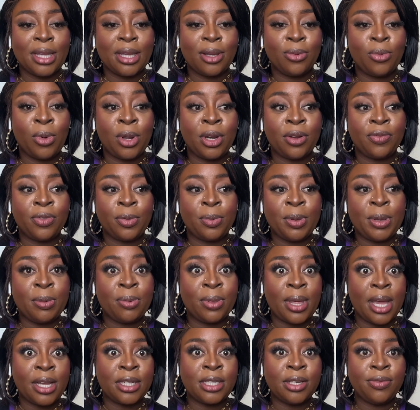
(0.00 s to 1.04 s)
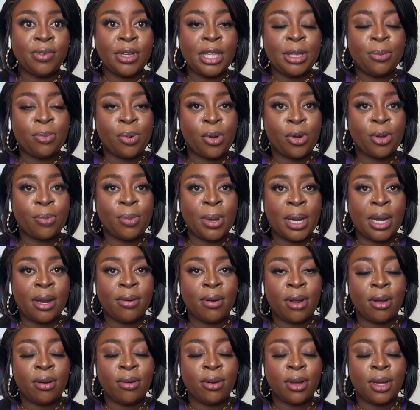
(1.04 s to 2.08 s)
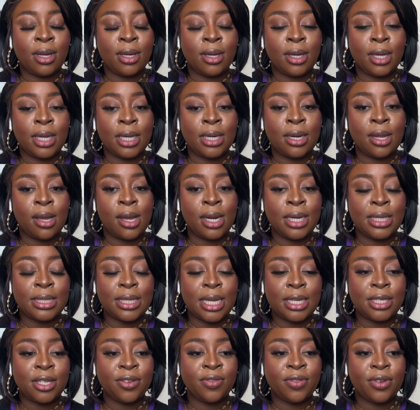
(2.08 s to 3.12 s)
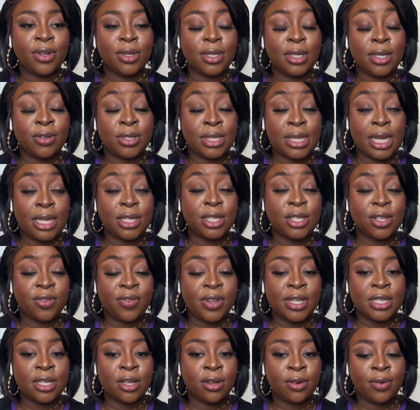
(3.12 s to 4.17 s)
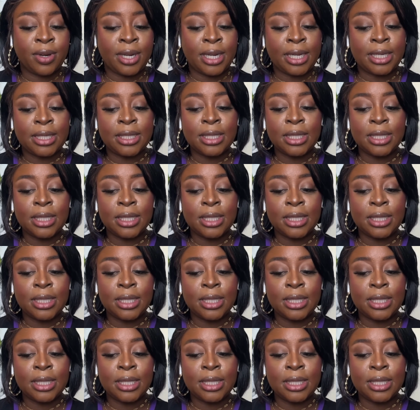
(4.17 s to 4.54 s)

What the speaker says: one of the people that actually really broke Bella out in the early stages of his career.